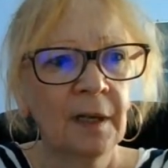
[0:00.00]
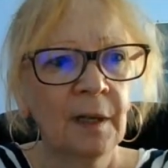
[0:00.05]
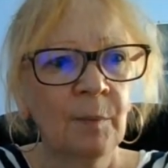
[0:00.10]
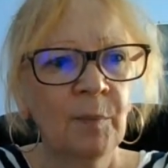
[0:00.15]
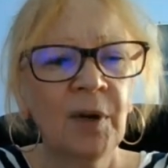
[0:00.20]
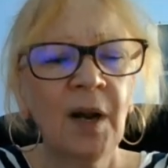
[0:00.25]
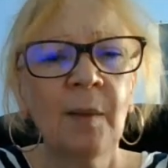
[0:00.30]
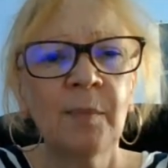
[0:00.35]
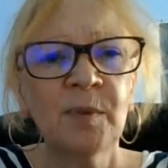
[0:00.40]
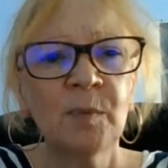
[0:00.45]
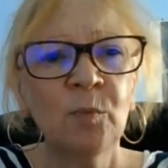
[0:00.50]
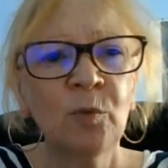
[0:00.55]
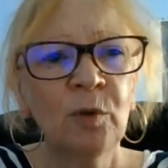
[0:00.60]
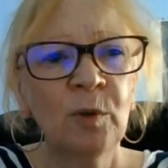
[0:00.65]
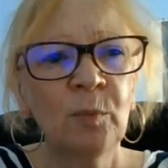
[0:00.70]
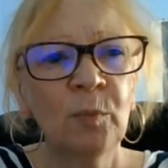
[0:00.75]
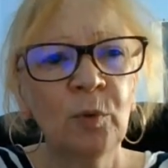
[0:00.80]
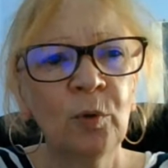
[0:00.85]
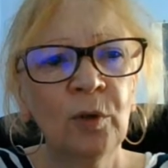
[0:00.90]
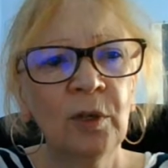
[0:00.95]
Perhaps more
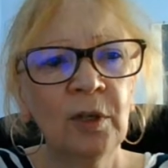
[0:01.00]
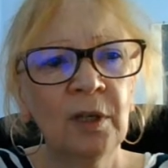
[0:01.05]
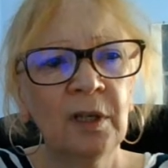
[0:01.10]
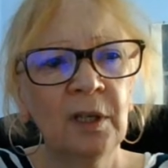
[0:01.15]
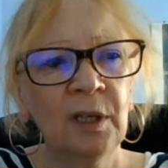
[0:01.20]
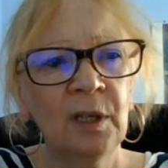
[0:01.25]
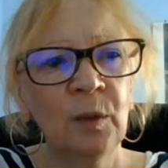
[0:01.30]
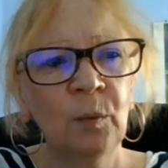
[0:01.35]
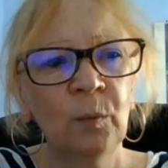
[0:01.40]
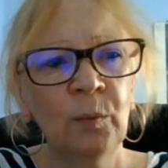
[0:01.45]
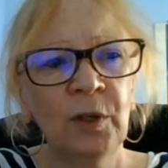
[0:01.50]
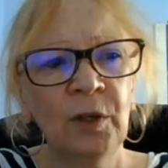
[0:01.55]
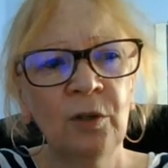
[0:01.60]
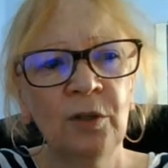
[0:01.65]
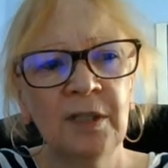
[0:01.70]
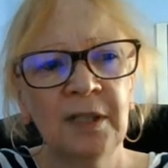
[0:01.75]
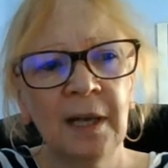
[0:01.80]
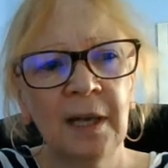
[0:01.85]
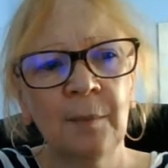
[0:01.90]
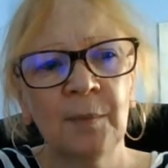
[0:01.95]
importantly, we could
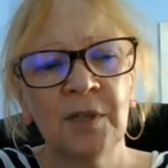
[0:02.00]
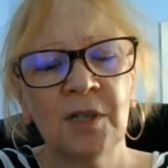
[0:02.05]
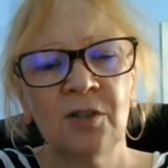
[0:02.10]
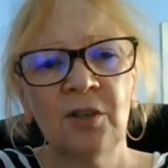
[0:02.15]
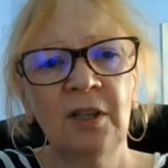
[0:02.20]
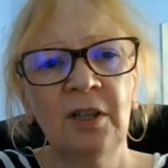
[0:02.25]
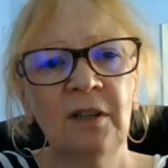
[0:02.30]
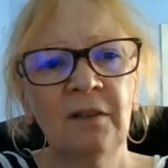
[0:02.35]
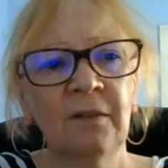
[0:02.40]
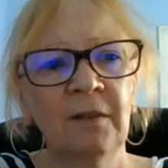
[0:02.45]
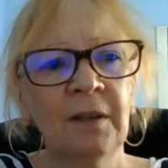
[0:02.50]
demonstrate that